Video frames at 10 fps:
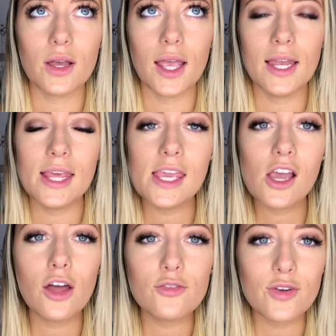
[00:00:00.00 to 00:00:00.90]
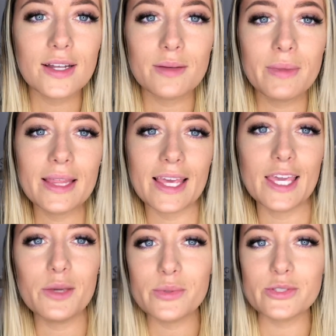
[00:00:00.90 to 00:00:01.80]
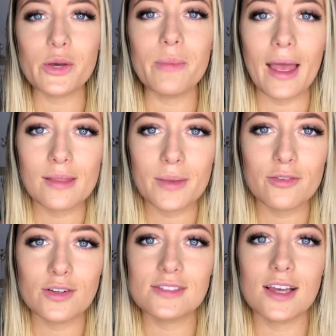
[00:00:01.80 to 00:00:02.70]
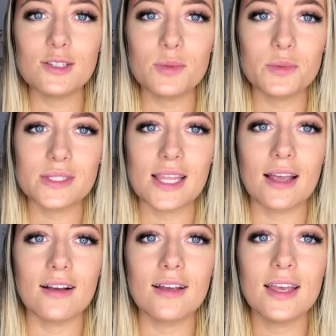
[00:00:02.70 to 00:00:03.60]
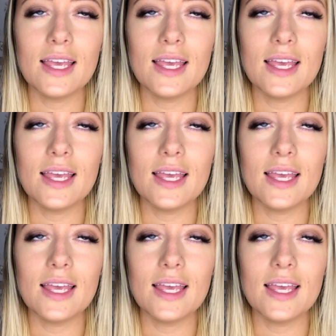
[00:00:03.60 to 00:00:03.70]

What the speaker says: and he unfriended me. Like he was so mad that my friend's husband was there.